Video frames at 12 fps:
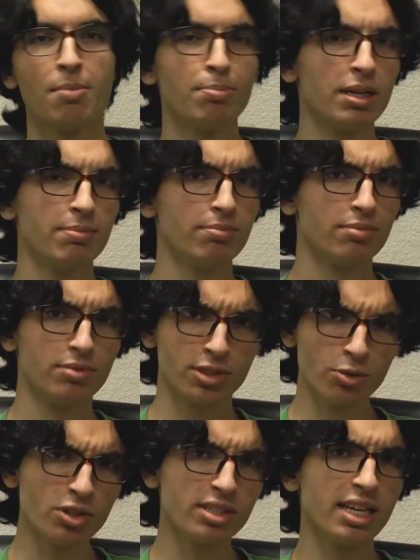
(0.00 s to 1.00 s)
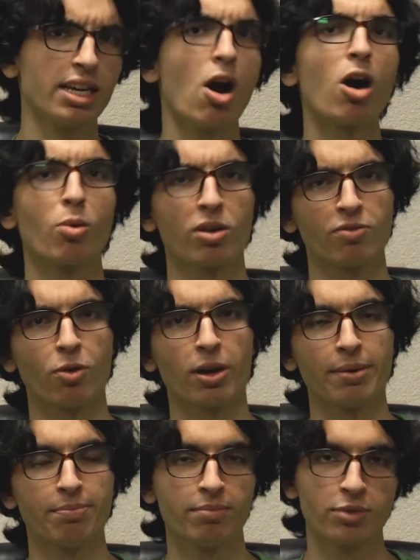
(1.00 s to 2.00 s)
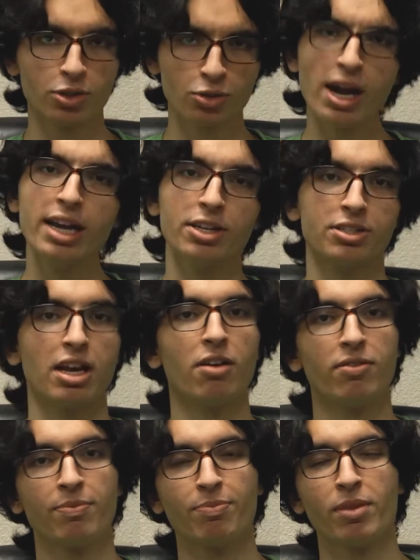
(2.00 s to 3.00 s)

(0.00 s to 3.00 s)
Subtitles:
But don't just take our word for it. Try it yourself.